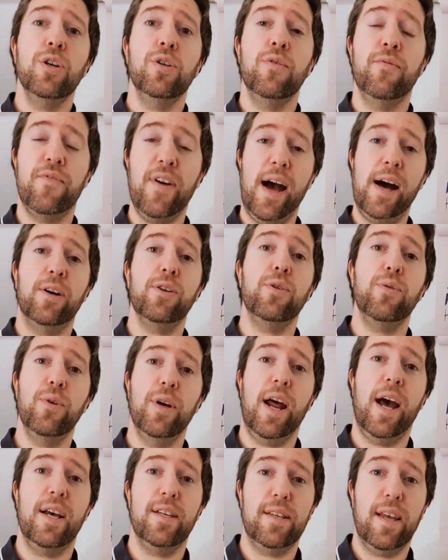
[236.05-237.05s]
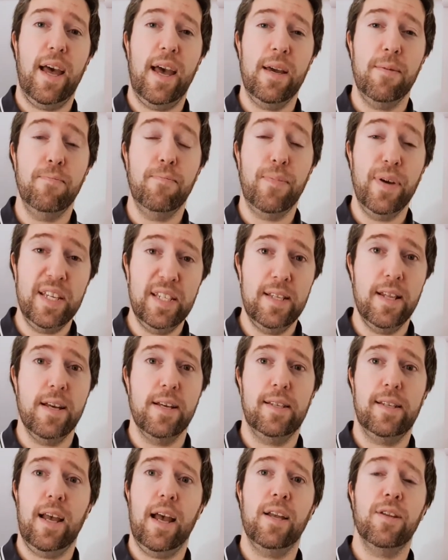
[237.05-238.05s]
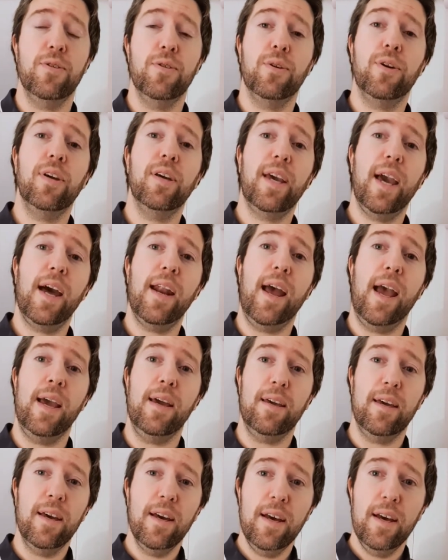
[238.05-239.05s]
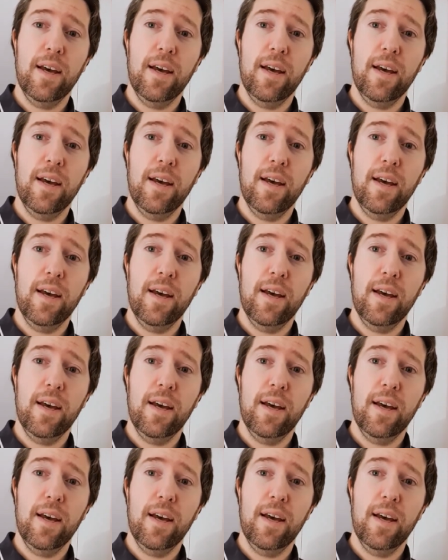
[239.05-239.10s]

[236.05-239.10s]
you value it as a business and you can get an